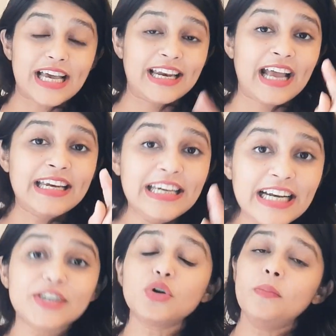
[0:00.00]
and I
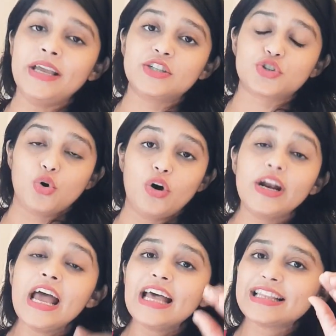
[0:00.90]
need to make
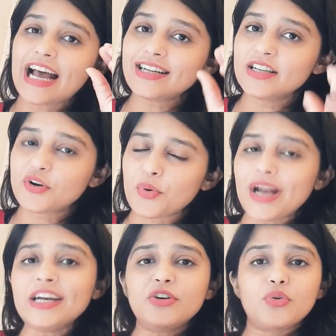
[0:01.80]
sure that the
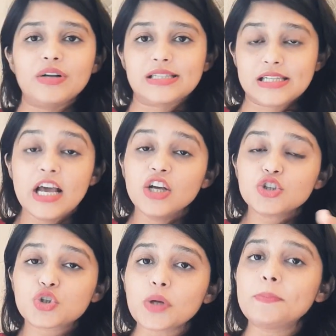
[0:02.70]
credit risk
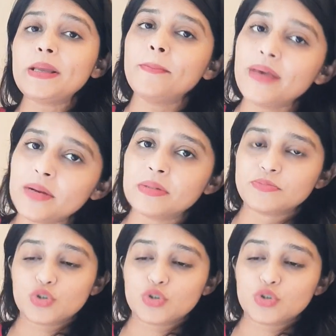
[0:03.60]
should be minimum.